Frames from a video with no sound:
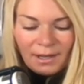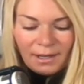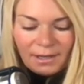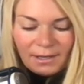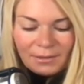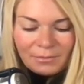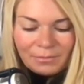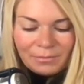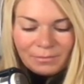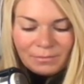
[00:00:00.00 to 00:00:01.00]

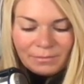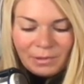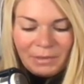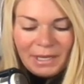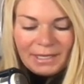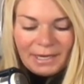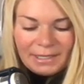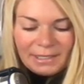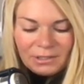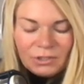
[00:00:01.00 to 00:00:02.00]
But man,
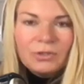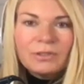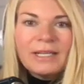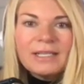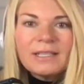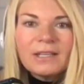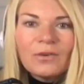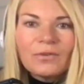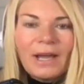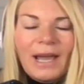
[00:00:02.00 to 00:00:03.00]
I think to choose anything
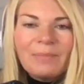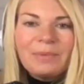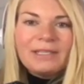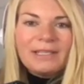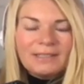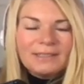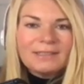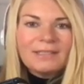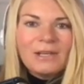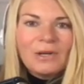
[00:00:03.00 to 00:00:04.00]
over happiness,